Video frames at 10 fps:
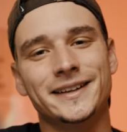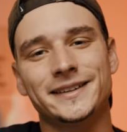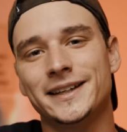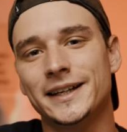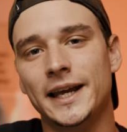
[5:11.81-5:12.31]
the
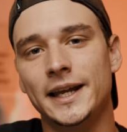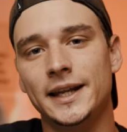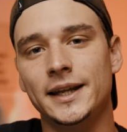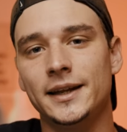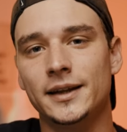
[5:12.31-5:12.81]

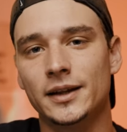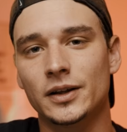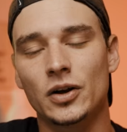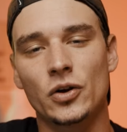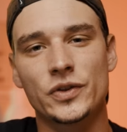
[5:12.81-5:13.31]
1080
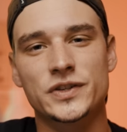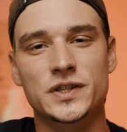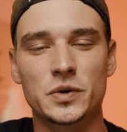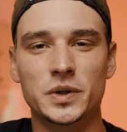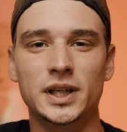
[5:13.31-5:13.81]
on the
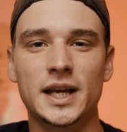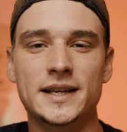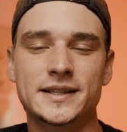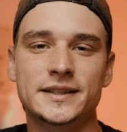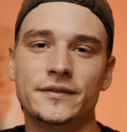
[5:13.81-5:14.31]
Sony
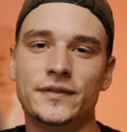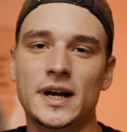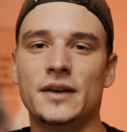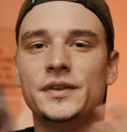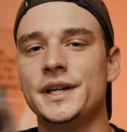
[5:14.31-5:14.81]

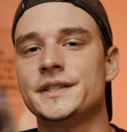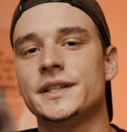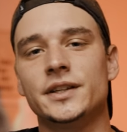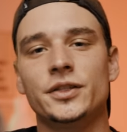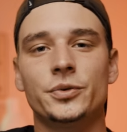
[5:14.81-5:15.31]
A65 and
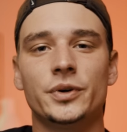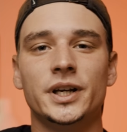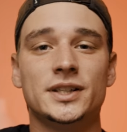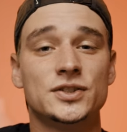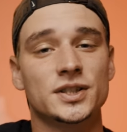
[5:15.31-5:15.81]

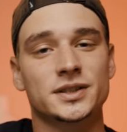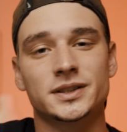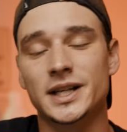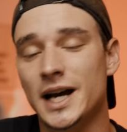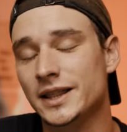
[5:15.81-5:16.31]
A63 is
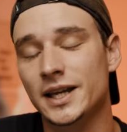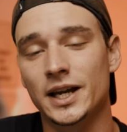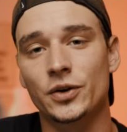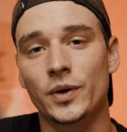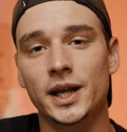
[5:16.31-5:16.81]
just not
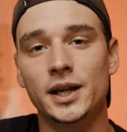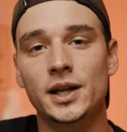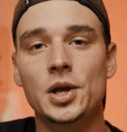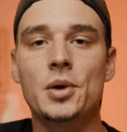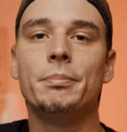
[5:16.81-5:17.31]
that great,
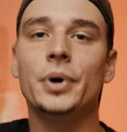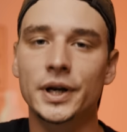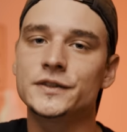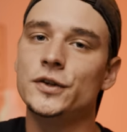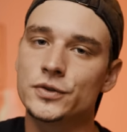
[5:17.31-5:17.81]

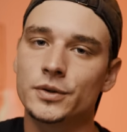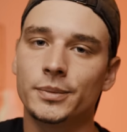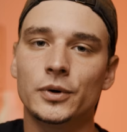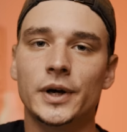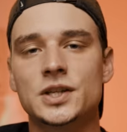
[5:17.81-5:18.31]
but it's
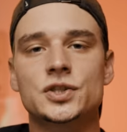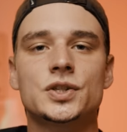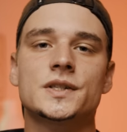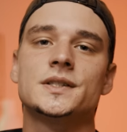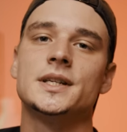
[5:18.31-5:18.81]
usable. It's
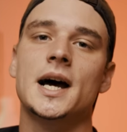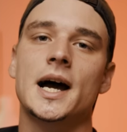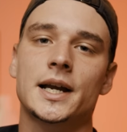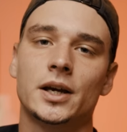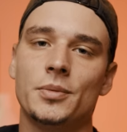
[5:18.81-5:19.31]
just
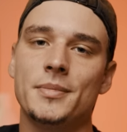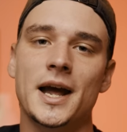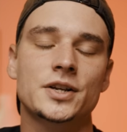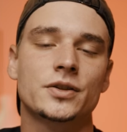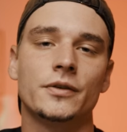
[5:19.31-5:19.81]
not gonna
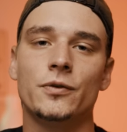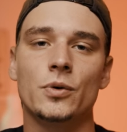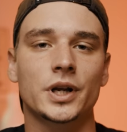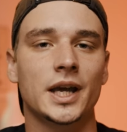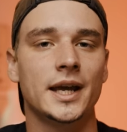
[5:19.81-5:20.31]
match the
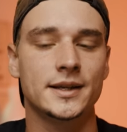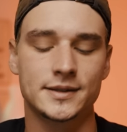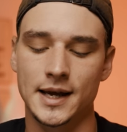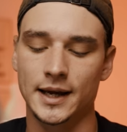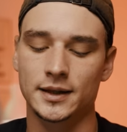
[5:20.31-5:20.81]
4K
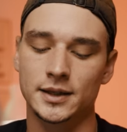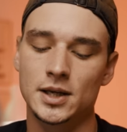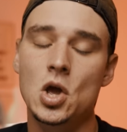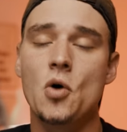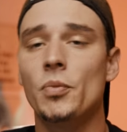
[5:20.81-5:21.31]
exactly.
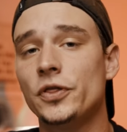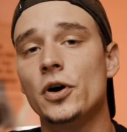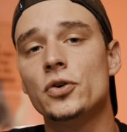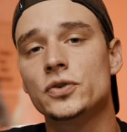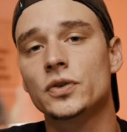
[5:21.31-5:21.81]
But
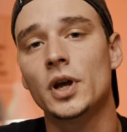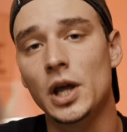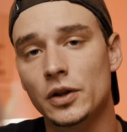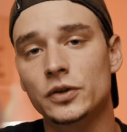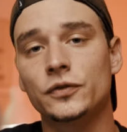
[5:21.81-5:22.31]
those
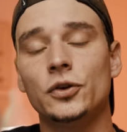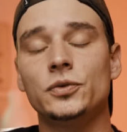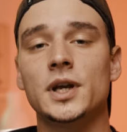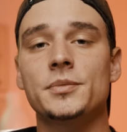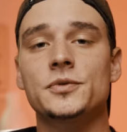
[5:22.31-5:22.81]
few
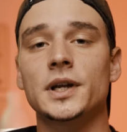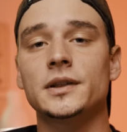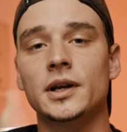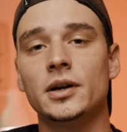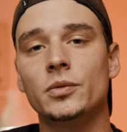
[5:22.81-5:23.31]
tips
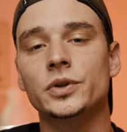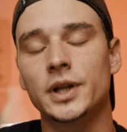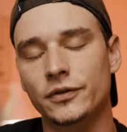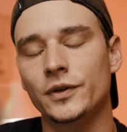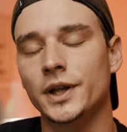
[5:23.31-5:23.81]
right there will
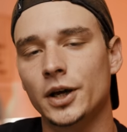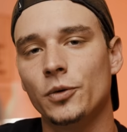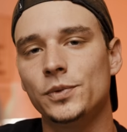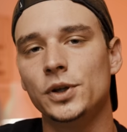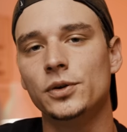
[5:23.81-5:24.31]
definitely
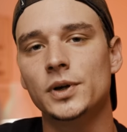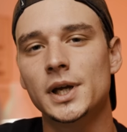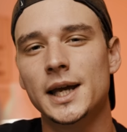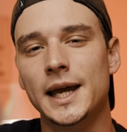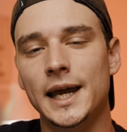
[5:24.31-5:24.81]
help you
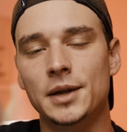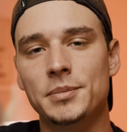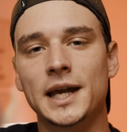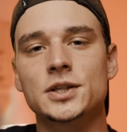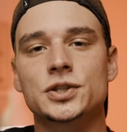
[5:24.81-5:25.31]

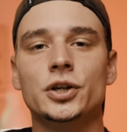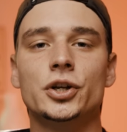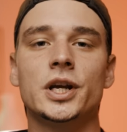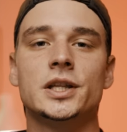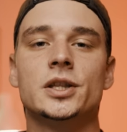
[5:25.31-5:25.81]
in making sure
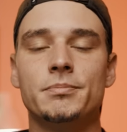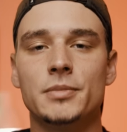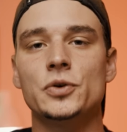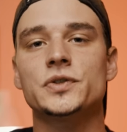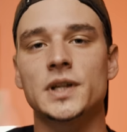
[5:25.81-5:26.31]
you're getting the
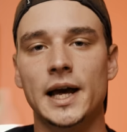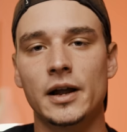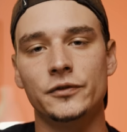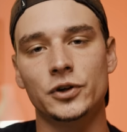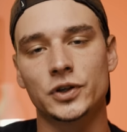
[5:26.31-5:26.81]
most
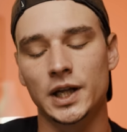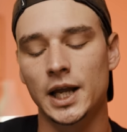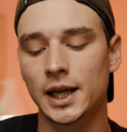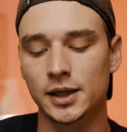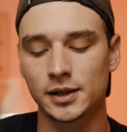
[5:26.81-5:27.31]
out of your
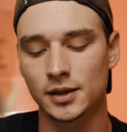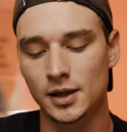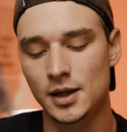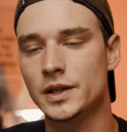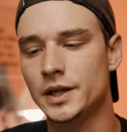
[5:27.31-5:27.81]
1080.
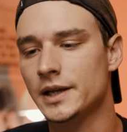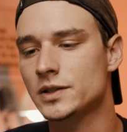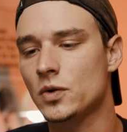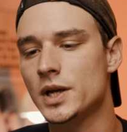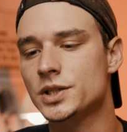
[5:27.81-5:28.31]
And the
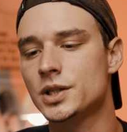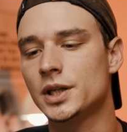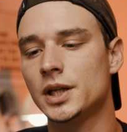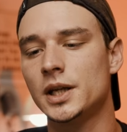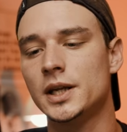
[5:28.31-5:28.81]
next
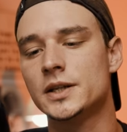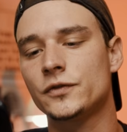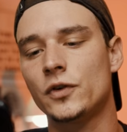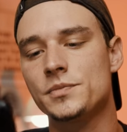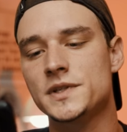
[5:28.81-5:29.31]
question
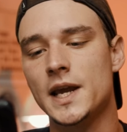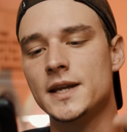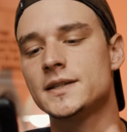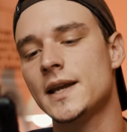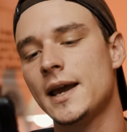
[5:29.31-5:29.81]
is from
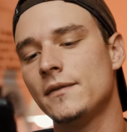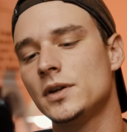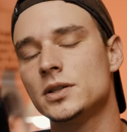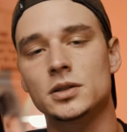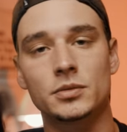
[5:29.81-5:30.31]
Tay
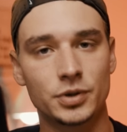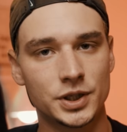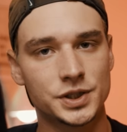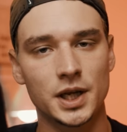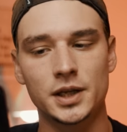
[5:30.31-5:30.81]
Savage.
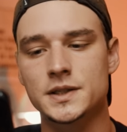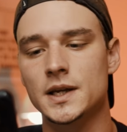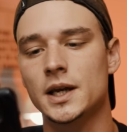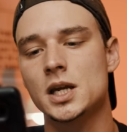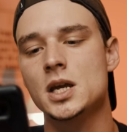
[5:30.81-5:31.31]
Appreciate you,
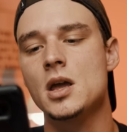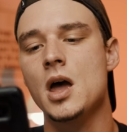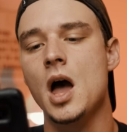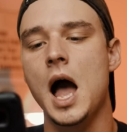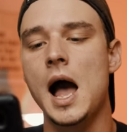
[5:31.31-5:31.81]
Tay.
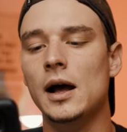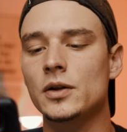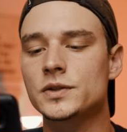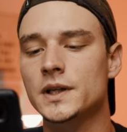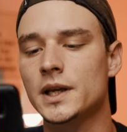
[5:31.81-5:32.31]

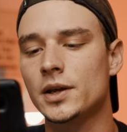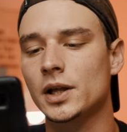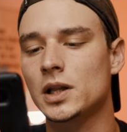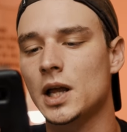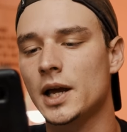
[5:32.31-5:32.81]
How do you
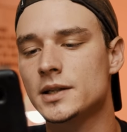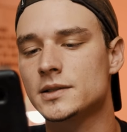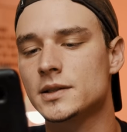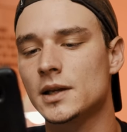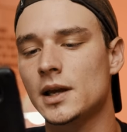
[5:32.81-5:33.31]
get
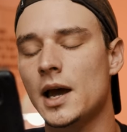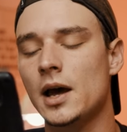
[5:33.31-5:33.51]
clients